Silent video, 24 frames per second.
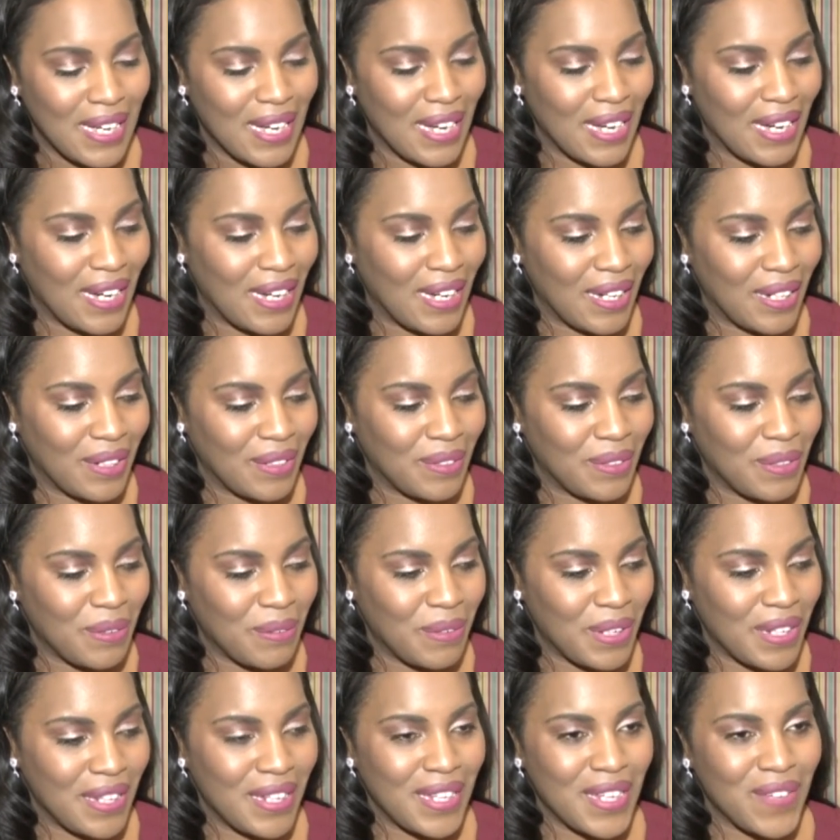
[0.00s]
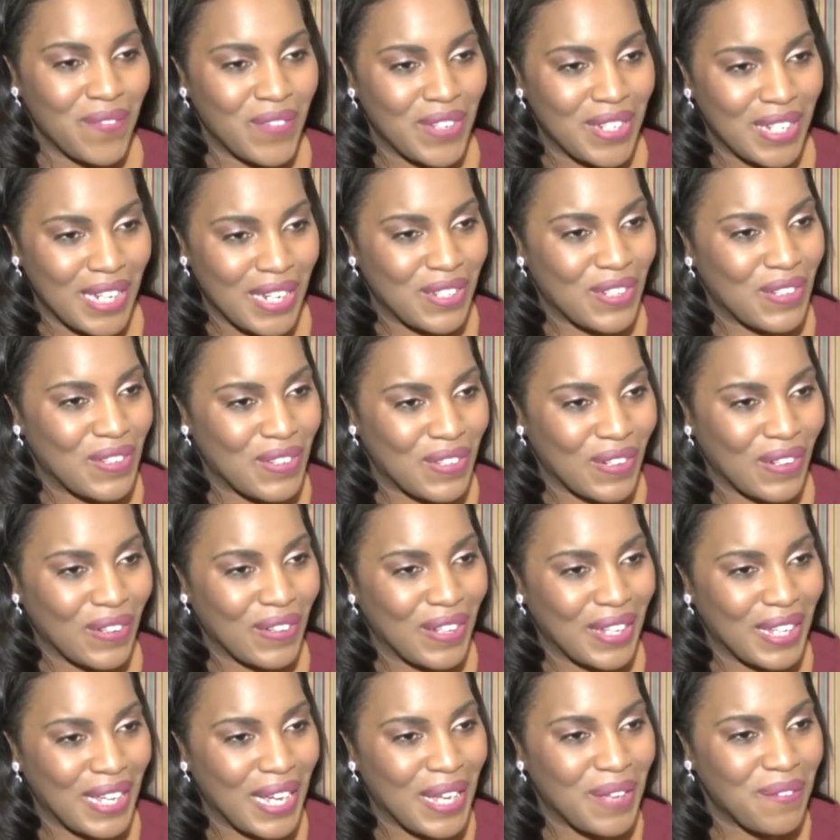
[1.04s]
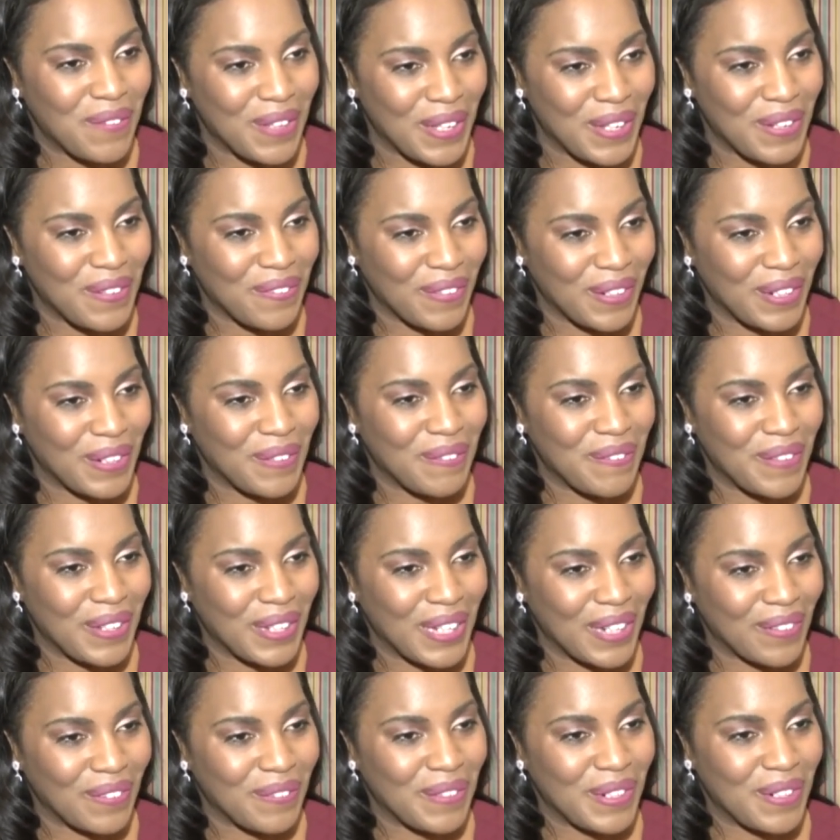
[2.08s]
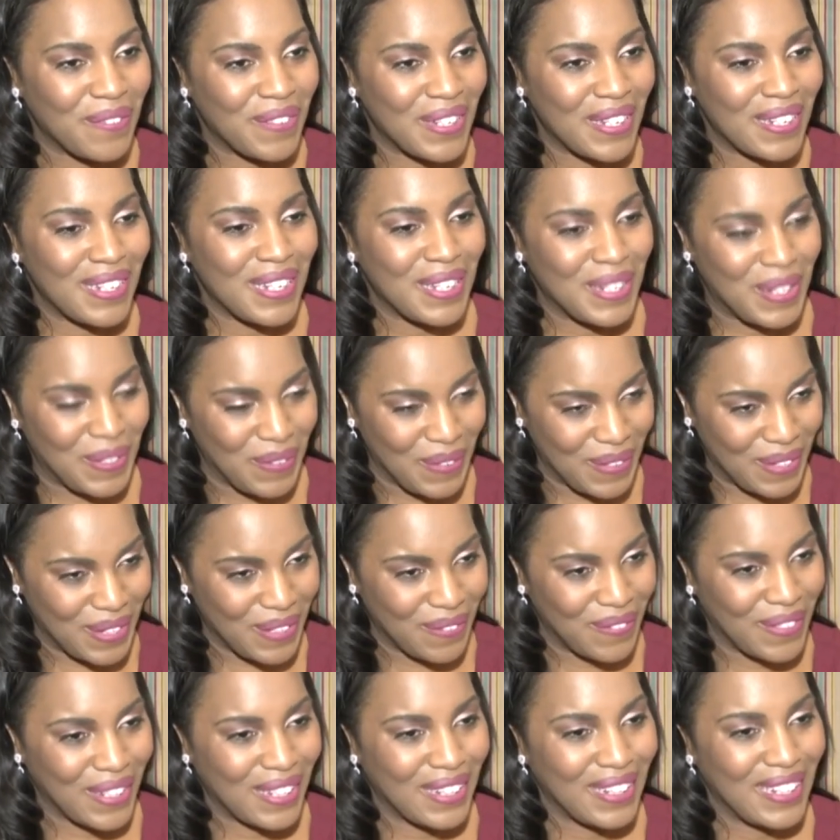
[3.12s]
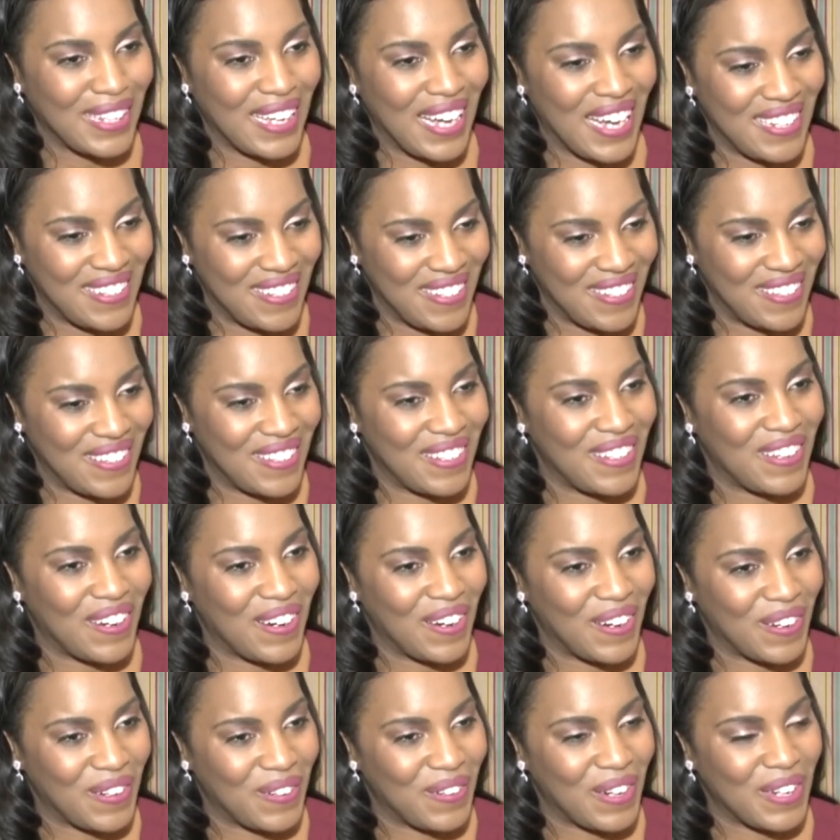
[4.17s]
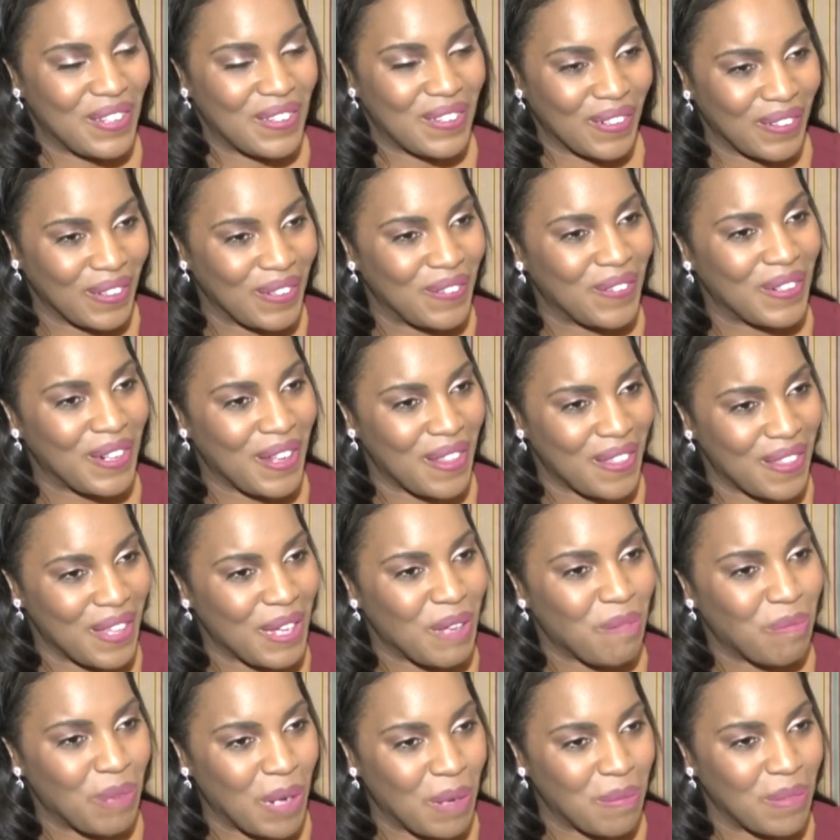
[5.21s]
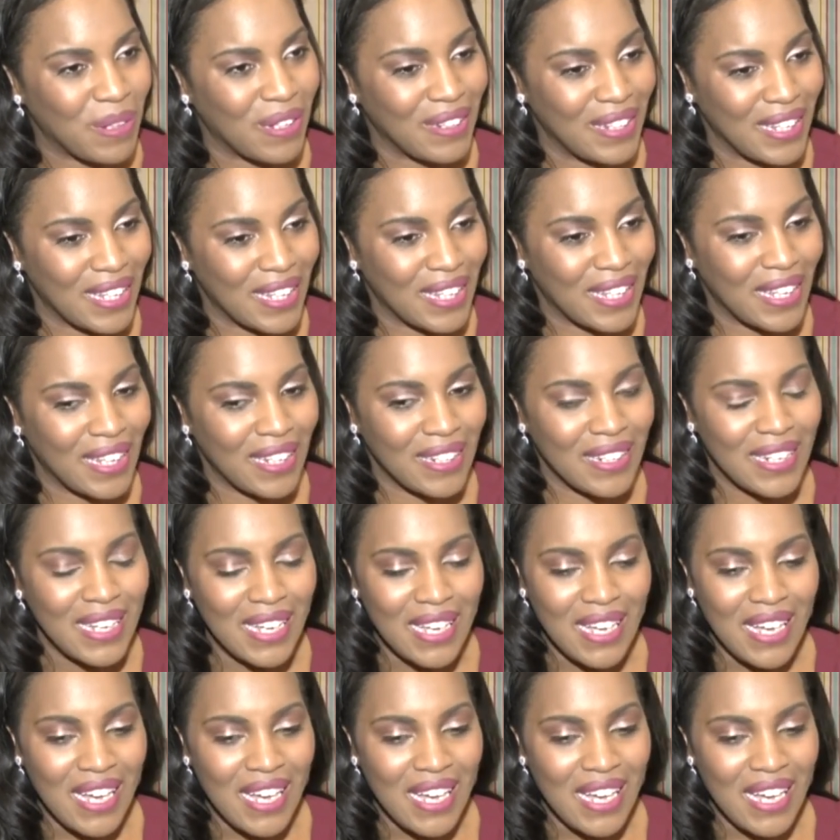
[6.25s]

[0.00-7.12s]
When the invitation certainly came in from the government of India, specifically ICCR, who I certainly want to thank publicly again,